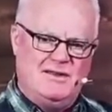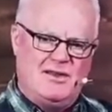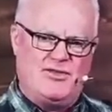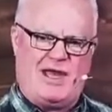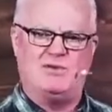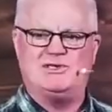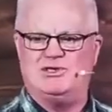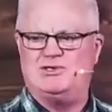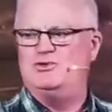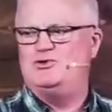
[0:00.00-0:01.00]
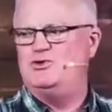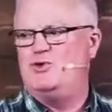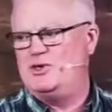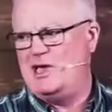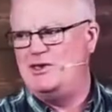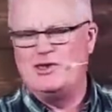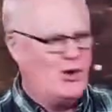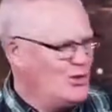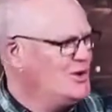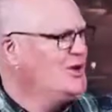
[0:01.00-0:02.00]
the thousands who do not yet
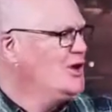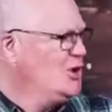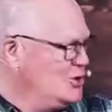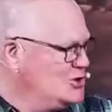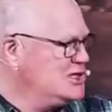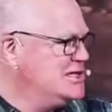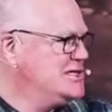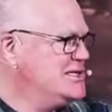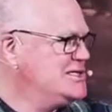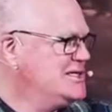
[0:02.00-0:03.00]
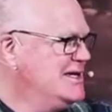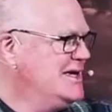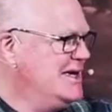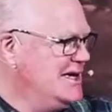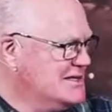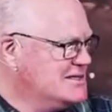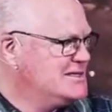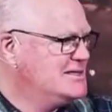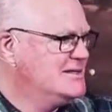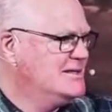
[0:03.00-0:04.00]
know who Jesus
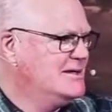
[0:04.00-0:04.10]
is.